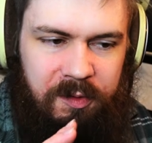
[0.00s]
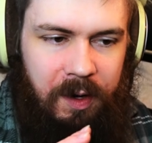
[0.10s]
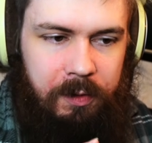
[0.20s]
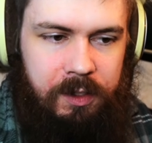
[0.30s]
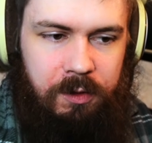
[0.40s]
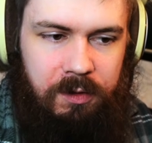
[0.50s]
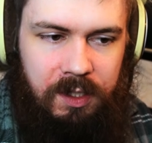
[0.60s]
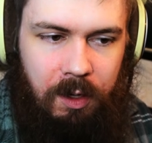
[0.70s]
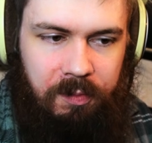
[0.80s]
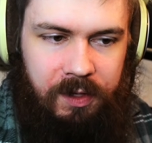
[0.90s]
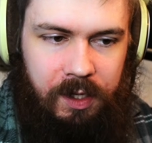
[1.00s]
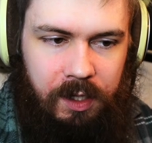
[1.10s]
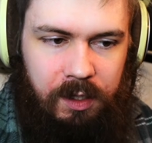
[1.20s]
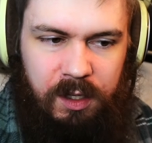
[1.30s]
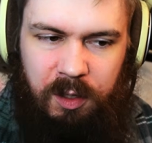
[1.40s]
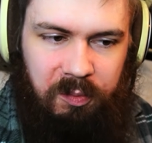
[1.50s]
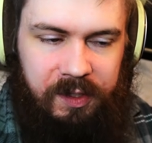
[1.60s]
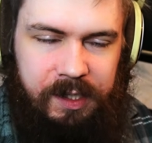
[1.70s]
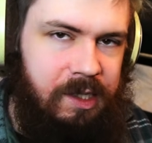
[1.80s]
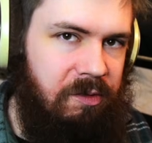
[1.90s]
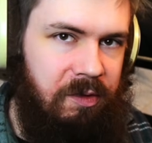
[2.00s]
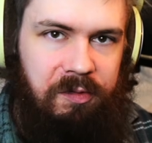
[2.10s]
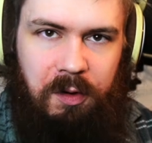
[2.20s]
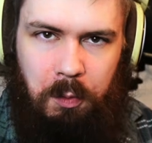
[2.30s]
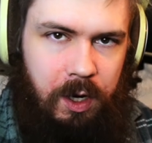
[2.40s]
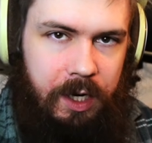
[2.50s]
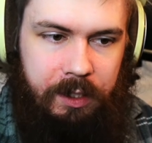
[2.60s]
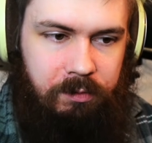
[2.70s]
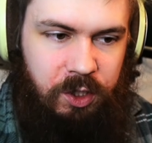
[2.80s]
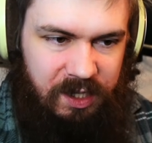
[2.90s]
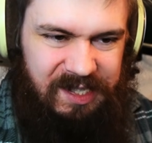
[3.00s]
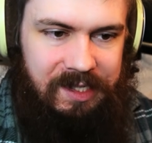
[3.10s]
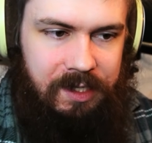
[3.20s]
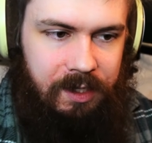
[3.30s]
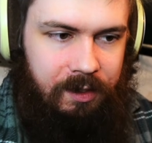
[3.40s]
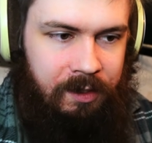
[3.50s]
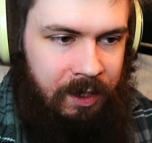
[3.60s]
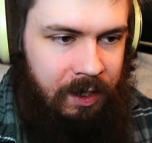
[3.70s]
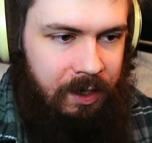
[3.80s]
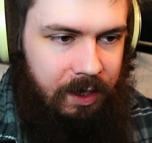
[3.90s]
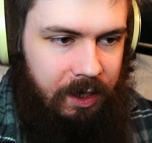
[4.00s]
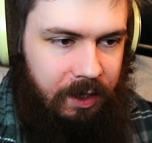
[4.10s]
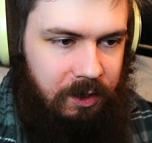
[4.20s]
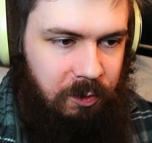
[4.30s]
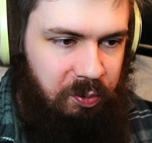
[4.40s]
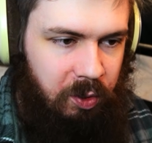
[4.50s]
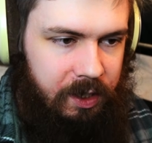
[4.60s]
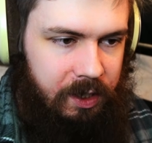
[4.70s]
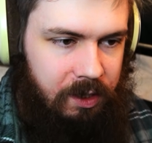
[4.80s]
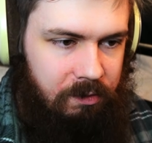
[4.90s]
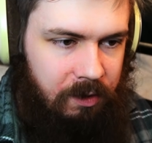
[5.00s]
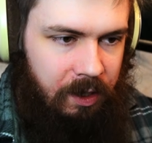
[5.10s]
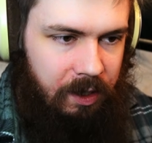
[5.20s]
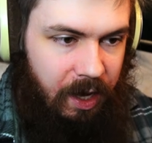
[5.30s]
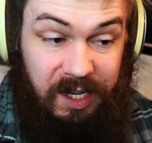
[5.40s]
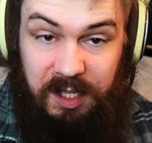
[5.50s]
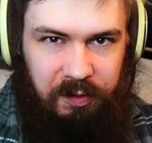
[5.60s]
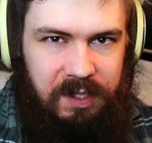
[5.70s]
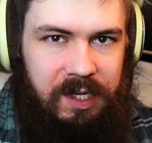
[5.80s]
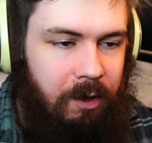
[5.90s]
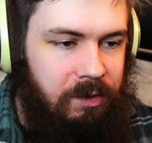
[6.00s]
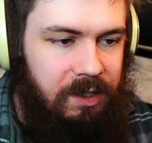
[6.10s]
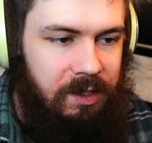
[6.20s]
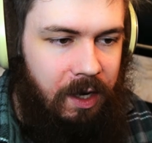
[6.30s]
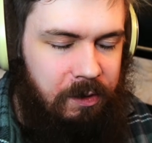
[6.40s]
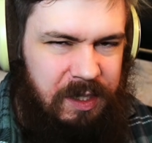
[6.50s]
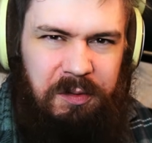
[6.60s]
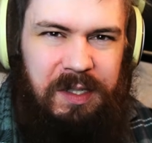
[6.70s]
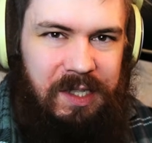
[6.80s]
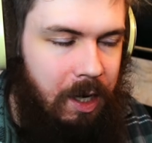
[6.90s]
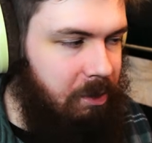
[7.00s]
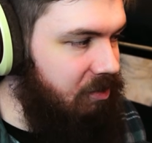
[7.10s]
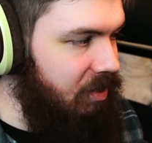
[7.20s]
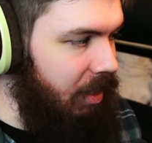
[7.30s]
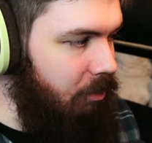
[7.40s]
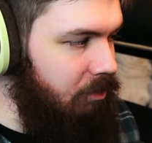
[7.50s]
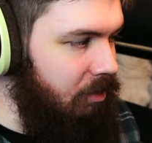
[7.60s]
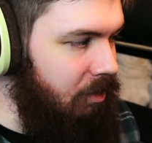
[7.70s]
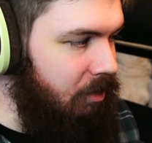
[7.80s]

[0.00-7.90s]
if I were to do something completely different from what I just did and put in a different sound entirely, different type of sound?